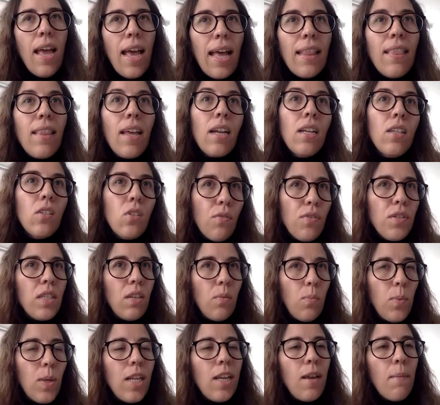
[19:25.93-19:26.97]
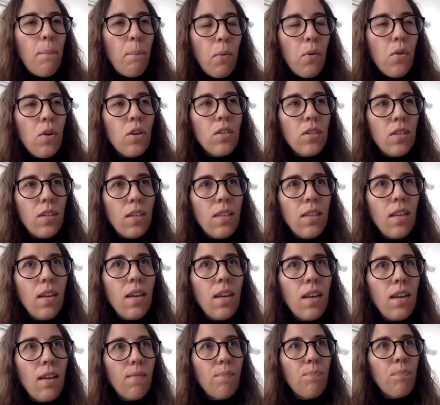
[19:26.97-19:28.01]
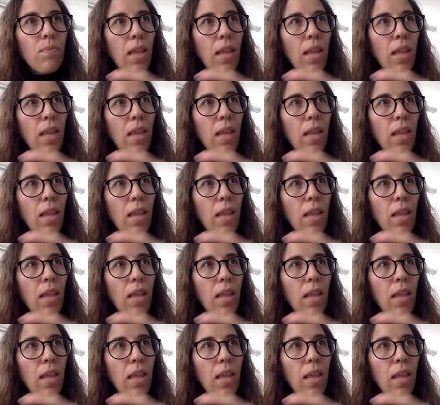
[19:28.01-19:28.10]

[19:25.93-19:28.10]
And that is obviously really important in